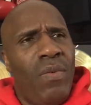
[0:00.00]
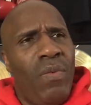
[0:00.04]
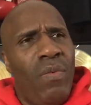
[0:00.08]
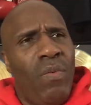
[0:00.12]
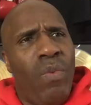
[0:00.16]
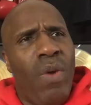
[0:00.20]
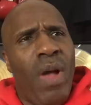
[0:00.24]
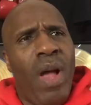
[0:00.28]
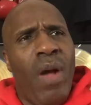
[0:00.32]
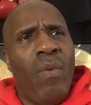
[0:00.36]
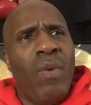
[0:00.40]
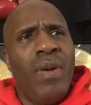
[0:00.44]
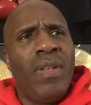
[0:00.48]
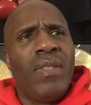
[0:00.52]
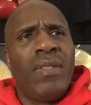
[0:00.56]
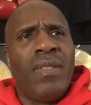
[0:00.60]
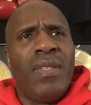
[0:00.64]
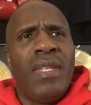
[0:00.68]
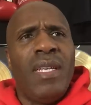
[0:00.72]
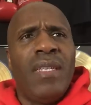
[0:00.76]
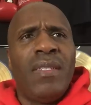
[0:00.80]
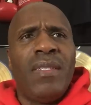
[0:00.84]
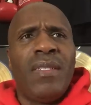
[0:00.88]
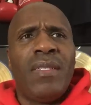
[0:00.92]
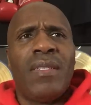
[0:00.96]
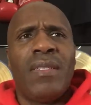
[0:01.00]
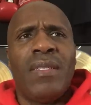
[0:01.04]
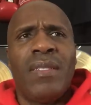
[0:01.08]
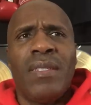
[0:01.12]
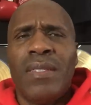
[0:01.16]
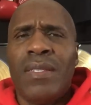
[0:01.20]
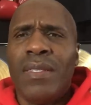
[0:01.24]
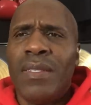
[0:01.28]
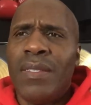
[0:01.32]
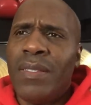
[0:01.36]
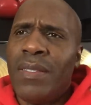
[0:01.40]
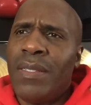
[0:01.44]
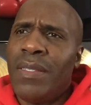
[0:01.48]
where was this
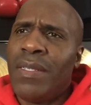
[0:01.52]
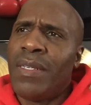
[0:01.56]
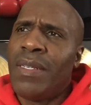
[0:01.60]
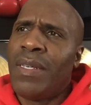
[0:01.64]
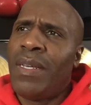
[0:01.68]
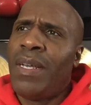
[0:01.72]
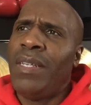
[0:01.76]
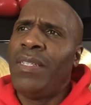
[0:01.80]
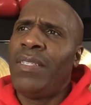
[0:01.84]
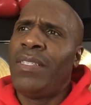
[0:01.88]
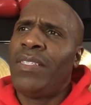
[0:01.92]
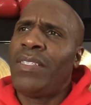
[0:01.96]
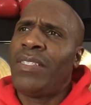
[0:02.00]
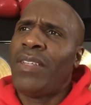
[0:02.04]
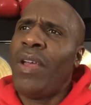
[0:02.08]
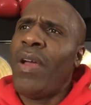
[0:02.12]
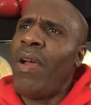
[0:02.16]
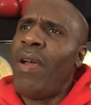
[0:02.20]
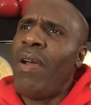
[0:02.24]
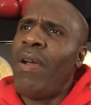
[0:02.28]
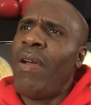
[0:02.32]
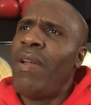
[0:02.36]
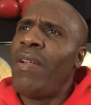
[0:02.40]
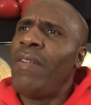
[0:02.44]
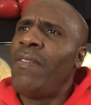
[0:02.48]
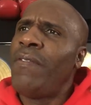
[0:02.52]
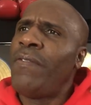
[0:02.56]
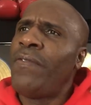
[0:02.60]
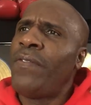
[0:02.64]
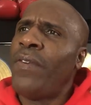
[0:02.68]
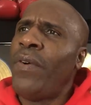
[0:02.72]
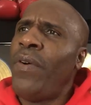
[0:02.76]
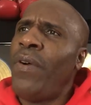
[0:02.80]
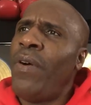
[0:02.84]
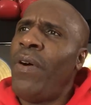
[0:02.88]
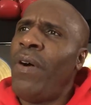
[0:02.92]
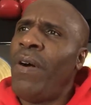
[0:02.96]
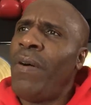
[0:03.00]
concern
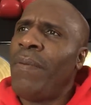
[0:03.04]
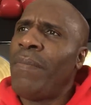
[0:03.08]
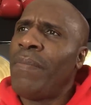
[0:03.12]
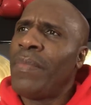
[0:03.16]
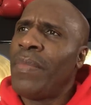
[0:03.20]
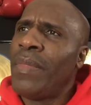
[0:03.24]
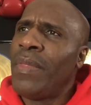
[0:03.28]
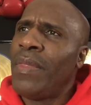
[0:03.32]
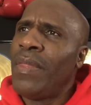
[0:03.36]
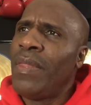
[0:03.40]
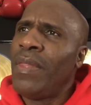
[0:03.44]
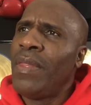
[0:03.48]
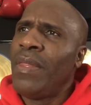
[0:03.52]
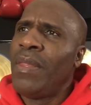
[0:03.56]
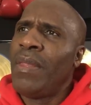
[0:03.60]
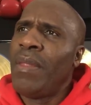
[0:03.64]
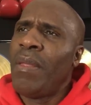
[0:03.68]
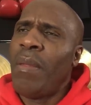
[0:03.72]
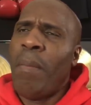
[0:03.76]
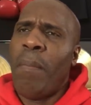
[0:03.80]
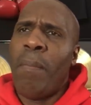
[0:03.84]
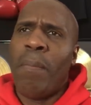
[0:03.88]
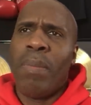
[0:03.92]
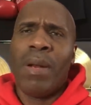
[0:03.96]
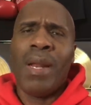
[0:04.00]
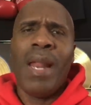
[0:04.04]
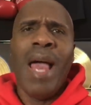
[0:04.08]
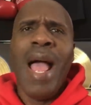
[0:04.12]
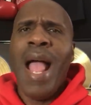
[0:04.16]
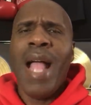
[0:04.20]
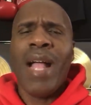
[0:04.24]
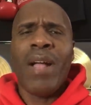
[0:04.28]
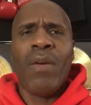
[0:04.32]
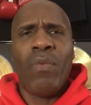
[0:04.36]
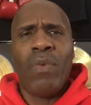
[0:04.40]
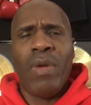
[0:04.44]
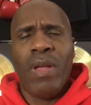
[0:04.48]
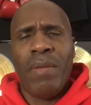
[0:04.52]
for
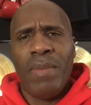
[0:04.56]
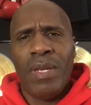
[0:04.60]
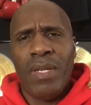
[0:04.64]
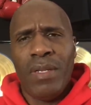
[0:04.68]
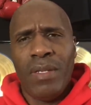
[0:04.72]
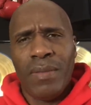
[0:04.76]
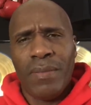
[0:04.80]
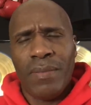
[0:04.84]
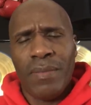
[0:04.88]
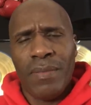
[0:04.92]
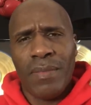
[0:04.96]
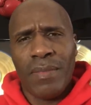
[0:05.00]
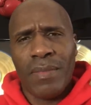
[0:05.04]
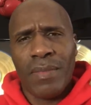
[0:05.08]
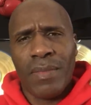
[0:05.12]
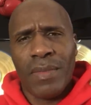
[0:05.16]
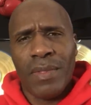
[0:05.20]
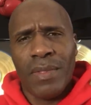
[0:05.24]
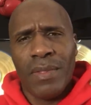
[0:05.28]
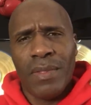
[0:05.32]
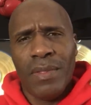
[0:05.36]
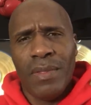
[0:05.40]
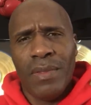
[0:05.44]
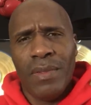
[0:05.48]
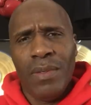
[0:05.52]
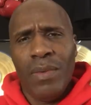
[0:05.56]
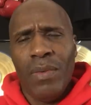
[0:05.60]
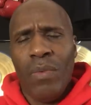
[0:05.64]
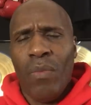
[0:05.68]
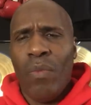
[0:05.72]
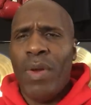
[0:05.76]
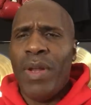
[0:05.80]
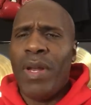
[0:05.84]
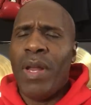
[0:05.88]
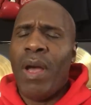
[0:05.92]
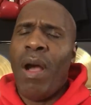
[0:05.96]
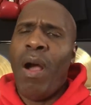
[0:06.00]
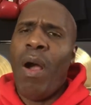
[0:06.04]
black women
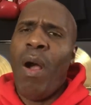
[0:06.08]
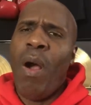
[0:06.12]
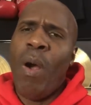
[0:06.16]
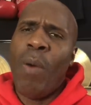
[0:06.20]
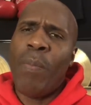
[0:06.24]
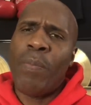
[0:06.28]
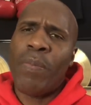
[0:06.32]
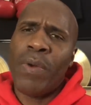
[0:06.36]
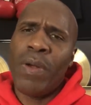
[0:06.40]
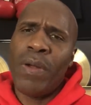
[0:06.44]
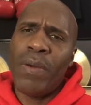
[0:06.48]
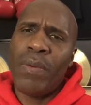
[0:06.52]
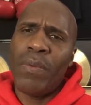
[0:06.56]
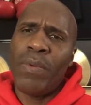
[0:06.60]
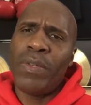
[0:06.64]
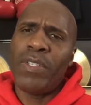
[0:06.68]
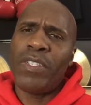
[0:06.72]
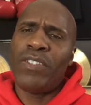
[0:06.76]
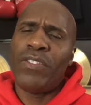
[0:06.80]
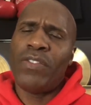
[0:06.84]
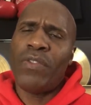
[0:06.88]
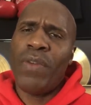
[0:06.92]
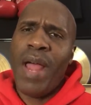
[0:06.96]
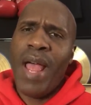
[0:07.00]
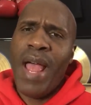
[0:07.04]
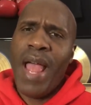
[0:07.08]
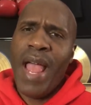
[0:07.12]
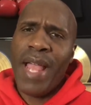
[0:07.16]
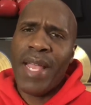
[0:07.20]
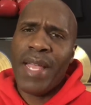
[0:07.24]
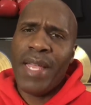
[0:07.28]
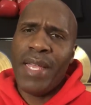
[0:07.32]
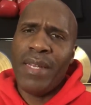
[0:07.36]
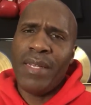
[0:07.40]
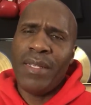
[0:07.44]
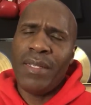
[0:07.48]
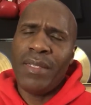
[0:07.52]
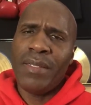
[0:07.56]
when Oprah was
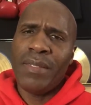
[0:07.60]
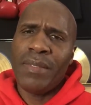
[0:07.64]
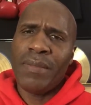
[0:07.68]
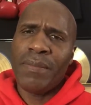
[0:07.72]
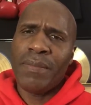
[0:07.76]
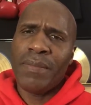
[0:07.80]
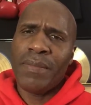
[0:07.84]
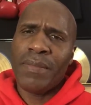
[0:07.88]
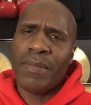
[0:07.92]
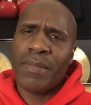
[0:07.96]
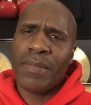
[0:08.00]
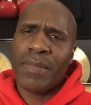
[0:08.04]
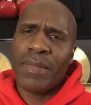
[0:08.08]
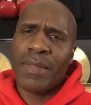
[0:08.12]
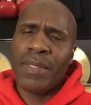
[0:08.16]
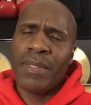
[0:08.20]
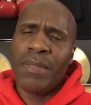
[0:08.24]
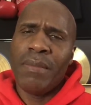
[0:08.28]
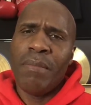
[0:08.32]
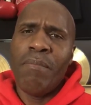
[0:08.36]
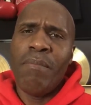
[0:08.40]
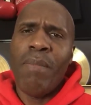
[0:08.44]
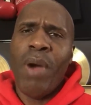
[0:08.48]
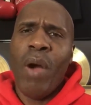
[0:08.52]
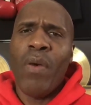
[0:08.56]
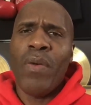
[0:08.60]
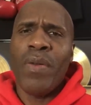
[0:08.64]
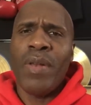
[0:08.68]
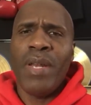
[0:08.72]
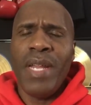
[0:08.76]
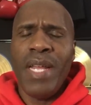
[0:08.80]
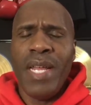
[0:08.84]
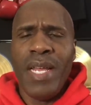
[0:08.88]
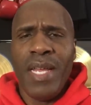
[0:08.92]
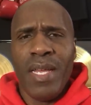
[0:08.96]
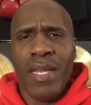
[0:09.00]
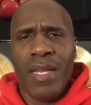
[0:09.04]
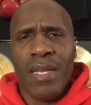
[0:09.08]
dragging
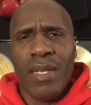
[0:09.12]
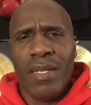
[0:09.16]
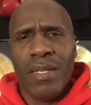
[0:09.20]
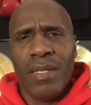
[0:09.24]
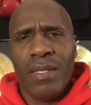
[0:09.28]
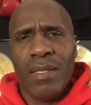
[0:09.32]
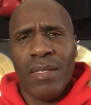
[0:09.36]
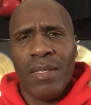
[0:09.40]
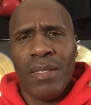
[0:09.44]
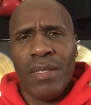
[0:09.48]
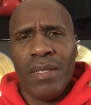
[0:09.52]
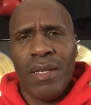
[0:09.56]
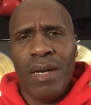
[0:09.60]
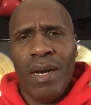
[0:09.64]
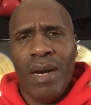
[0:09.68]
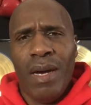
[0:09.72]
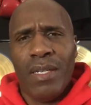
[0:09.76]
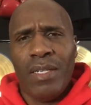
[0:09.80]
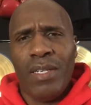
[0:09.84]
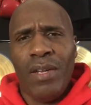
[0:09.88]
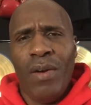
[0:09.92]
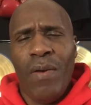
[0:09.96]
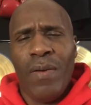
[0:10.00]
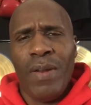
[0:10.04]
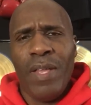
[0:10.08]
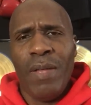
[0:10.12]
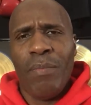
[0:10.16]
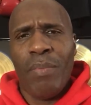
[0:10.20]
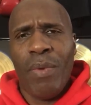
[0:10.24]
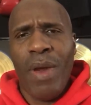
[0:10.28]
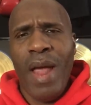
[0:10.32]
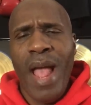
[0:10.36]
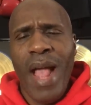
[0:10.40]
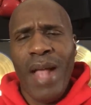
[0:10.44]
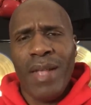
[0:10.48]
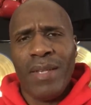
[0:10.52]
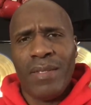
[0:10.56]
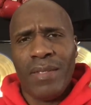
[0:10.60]
Mo'Nique or uh, Toni
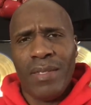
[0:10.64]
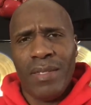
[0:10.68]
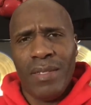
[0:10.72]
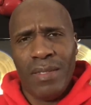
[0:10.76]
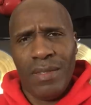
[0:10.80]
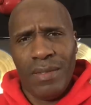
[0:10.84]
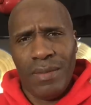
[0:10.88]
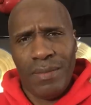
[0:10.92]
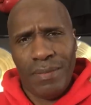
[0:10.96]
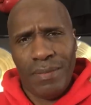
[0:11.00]
Braxton?